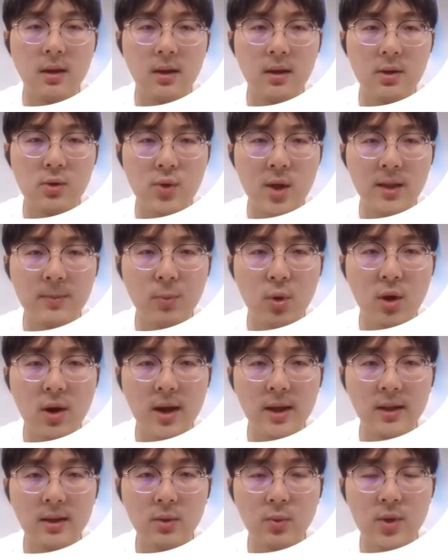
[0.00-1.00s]
The red
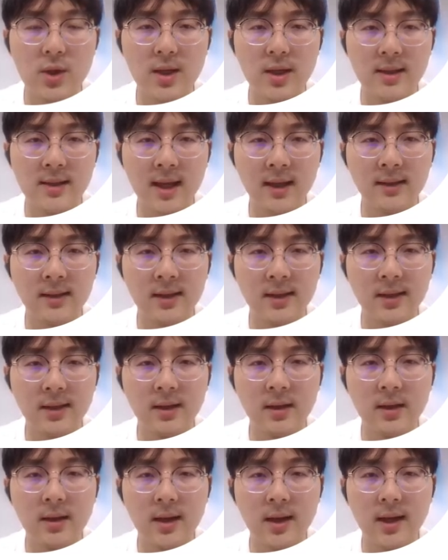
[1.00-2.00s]
point, which exactly
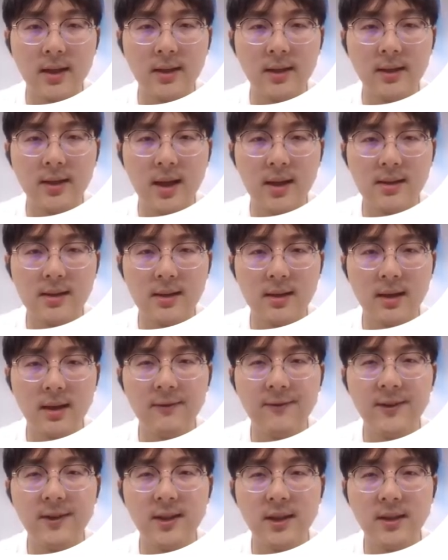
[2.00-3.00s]
indicates the
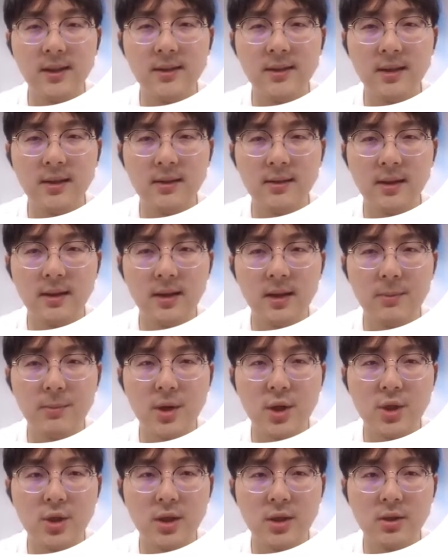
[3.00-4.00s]
infinite distance in the
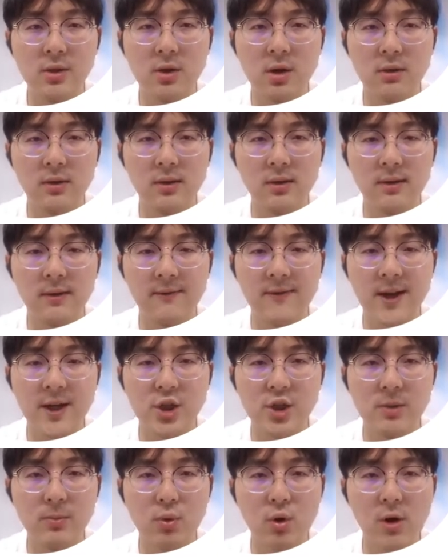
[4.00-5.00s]
image, is called the
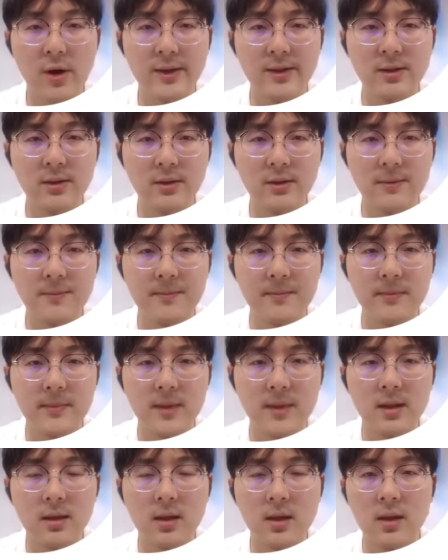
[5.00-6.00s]
vanishing point.
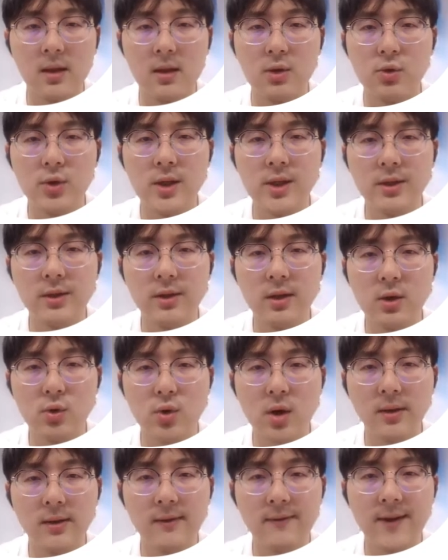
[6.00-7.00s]
The region
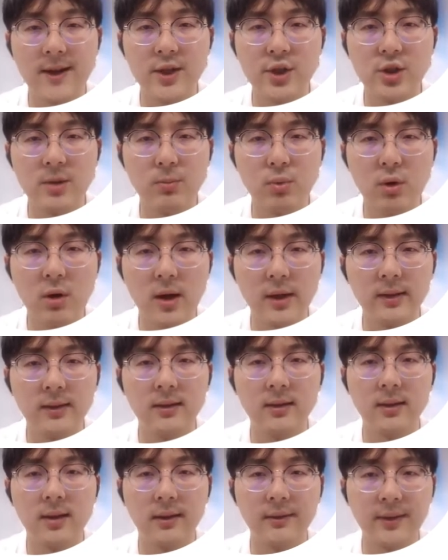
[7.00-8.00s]
around the vanishing point
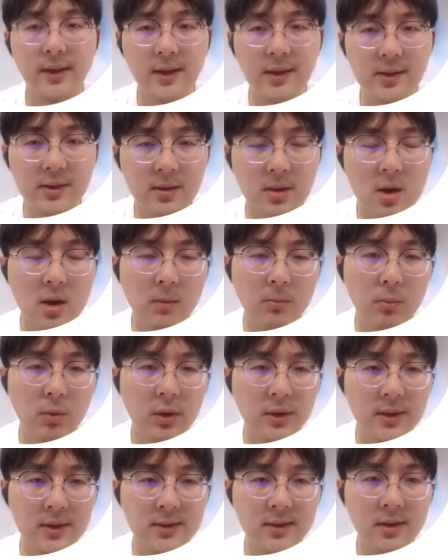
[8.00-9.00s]
contains
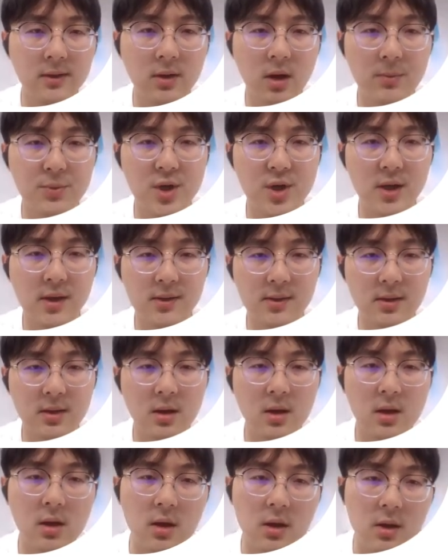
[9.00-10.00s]
more distant objects,
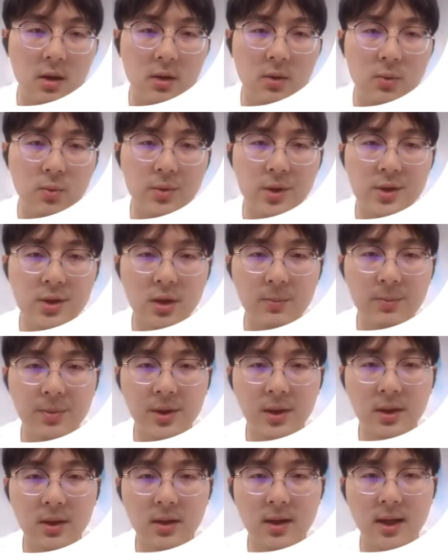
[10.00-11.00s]
which
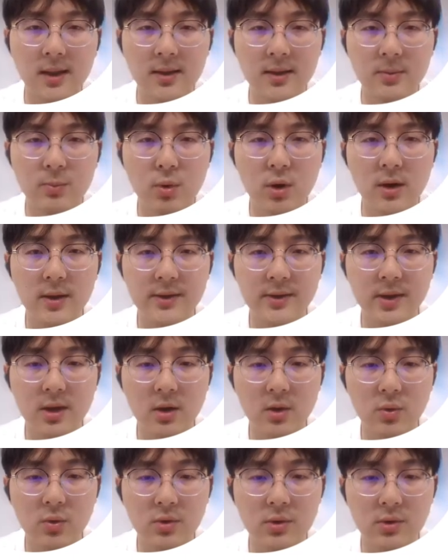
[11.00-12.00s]
appear at smaller
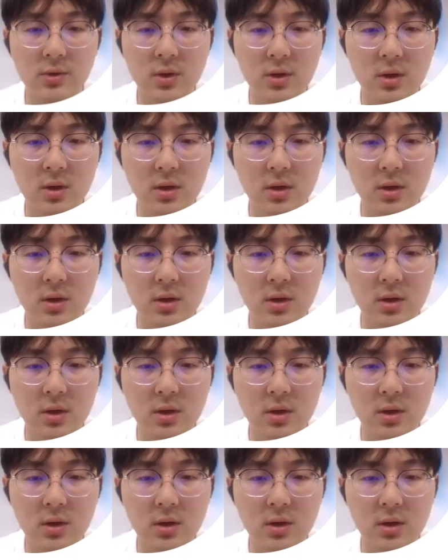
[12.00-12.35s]
scales.